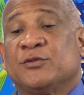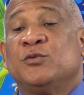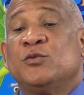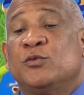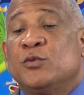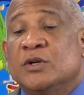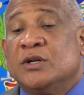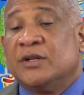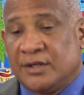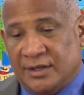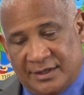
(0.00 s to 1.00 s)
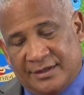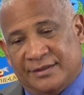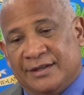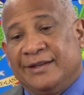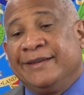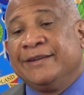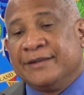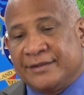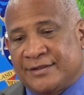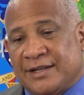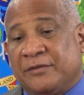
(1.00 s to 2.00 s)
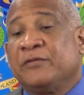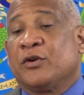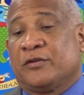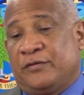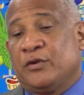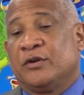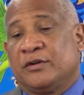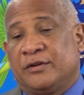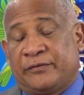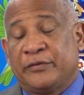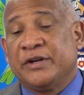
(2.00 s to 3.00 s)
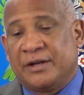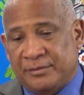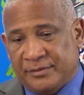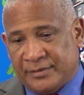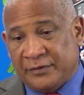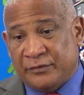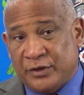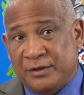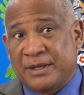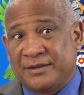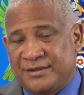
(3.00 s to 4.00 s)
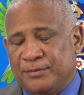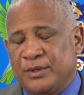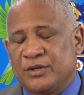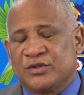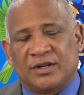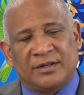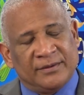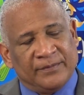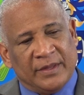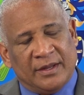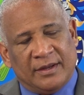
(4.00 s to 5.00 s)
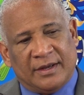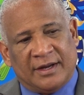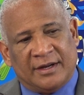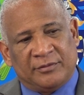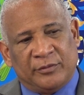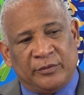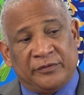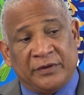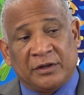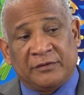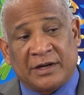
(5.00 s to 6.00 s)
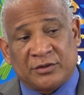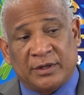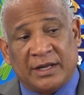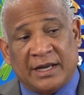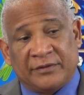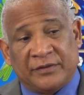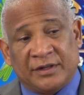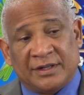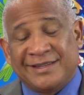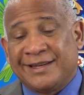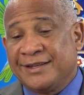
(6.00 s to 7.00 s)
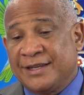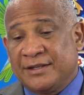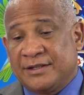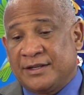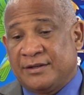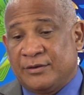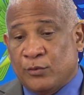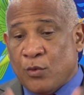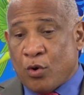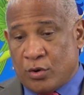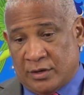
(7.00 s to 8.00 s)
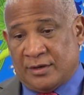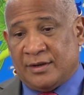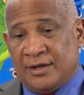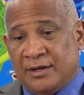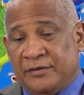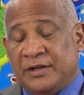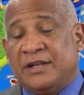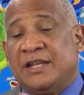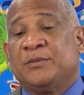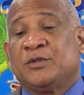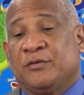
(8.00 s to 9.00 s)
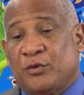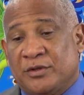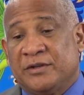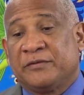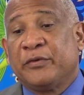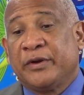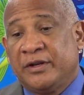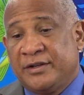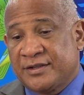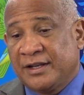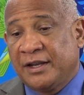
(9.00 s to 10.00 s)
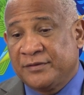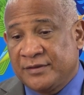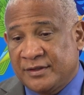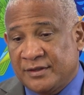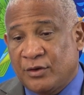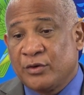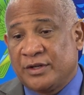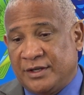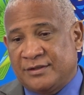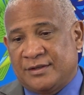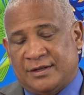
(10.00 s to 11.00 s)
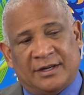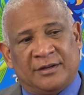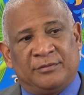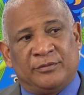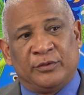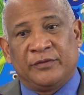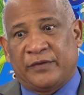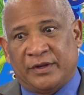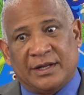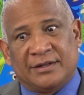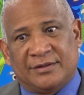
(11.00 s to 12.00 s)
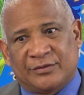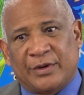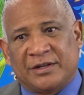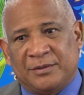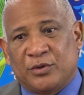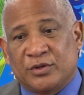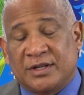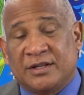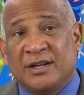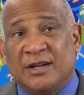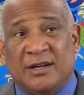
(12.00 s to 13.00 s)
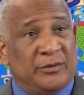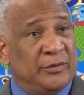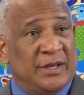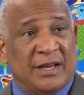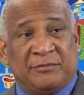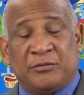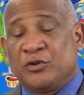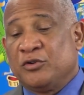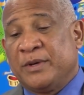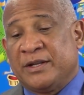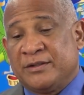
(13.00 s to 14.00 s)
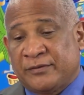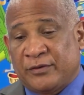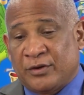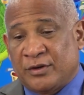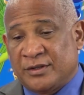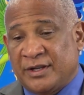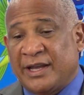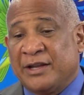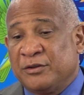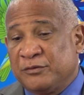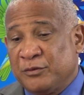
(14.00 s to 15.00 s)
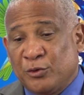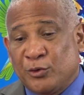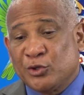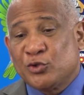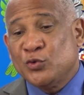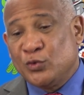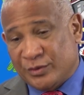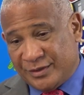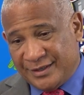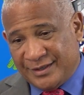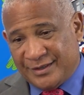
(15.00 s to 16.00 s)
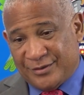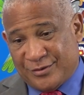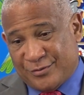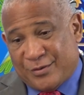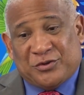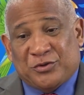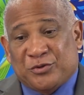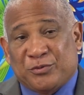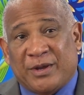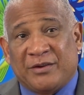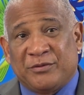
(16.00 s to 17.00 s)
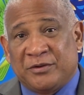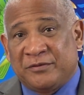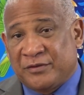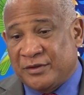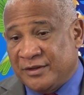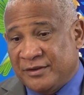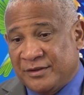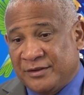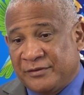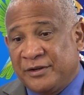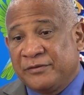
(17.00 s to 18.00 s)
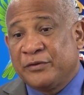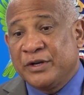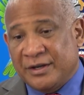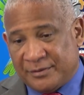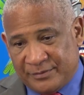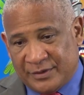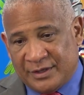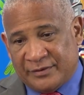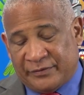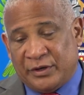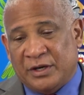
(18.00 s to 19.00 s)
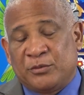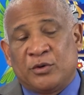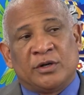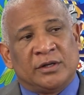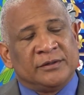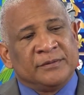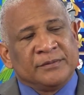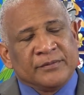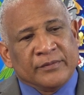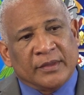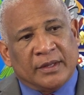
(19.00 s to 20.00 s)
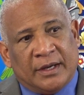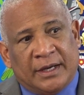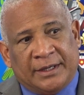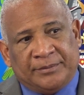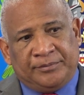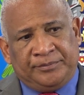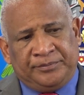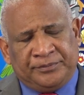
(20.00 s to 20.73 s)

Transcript: who were the leaders that fought for freedom and for emancipation. Um, we're thinking of actually having a dedicated wall with the names of all the freed slaves on it. Um, we think that's quite important. We have monuments for the end of World War II, so why shouldn't we have one for the, the, the freedom freedom wall? Um,